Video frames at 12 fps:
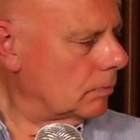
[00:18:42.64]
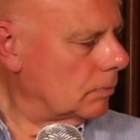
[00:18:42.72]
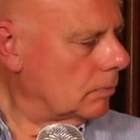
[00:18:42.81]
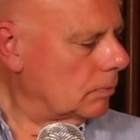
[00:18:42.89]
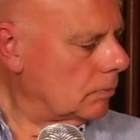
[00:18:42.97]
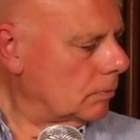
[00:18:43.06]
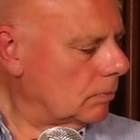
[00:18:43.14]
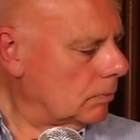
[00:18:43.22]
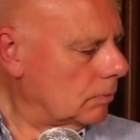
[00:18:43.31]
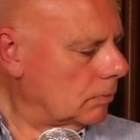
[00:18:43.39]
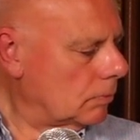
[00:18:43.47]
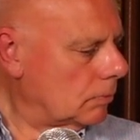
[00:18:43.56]

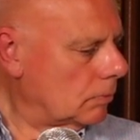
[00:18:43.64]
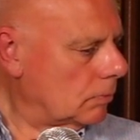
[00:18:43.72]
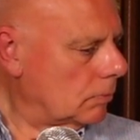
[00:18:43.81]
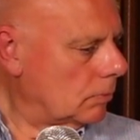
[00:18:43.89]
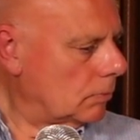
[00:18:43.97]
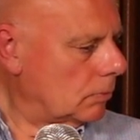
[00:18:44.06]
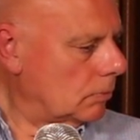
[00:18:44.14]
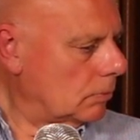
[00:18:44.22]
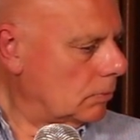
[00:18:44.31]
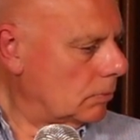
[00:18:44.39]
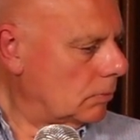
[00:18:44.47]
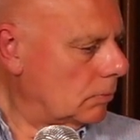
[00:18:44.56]

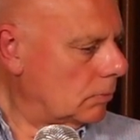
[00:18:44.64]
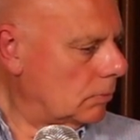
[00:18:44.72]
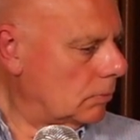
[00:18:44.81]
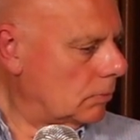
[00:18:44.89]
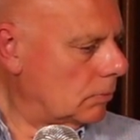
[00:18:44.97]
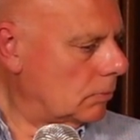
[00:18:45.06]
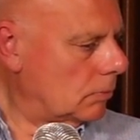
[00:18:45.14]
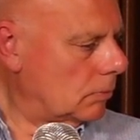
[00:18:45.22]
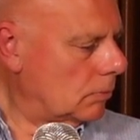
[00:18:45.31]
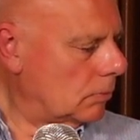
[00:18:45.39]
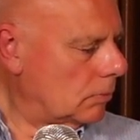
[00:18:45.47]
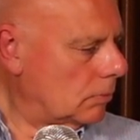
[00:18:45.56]

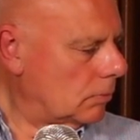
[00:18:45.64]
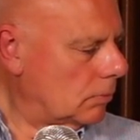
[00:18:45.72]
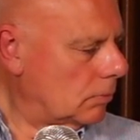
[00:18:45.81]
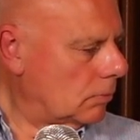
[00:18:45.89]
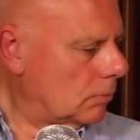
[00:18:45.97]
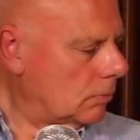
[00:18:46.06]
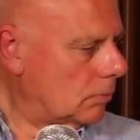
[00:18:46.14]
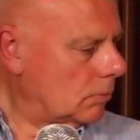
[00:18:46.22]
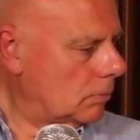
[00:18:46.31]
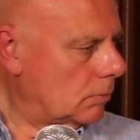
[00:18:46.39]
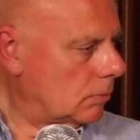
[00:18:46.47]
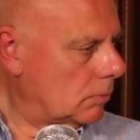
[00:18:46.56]

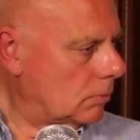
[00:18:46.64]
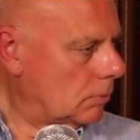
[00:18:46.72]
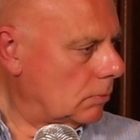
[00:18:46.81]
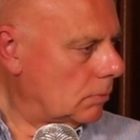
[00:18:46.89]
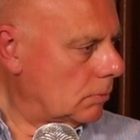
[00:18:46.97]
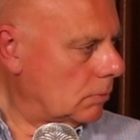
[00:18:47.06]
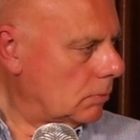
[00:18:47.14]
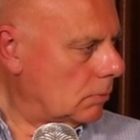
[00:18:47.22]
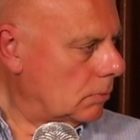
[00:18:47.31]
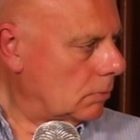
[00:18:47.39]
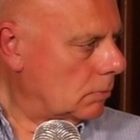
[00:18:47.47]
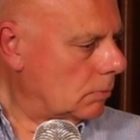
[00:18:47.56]

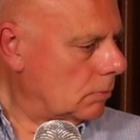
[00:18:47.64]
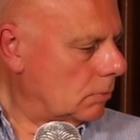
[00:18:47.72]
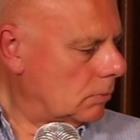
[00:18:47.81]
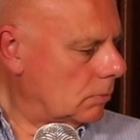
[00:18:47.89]
(silent)